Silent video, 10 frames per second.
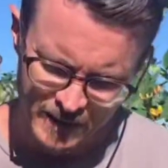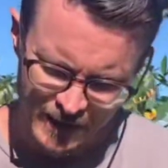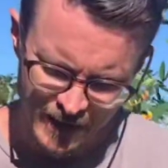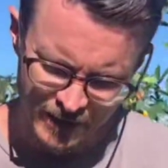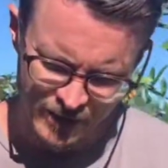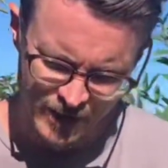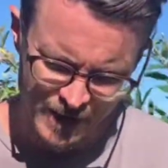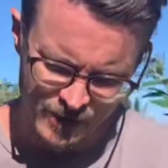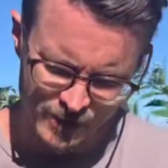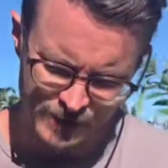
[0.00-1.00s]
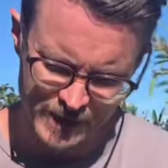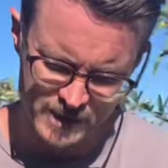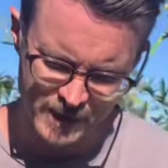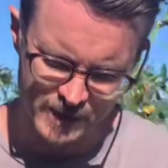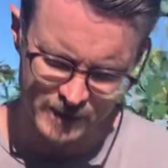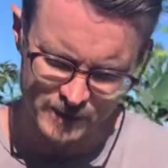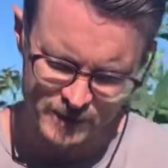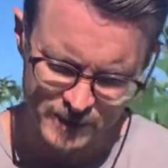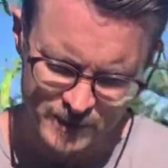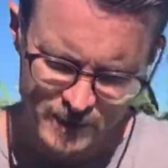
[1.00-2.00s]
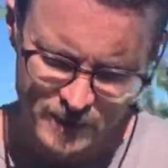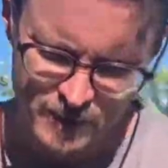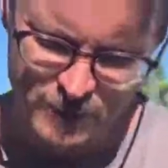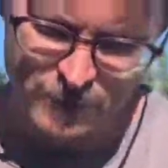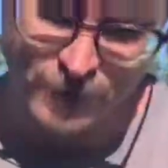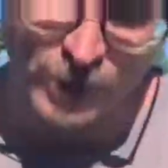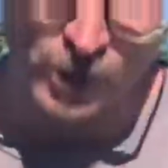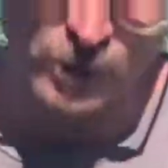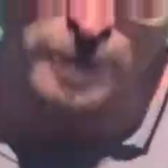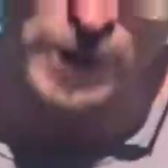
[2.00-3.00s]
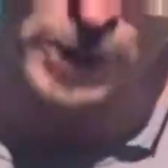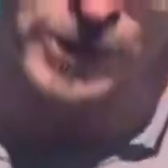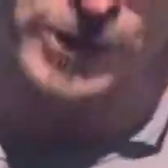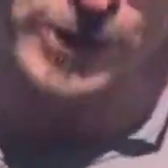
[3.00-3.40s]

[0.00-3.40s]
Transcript: I don't know if that's like fungal mildew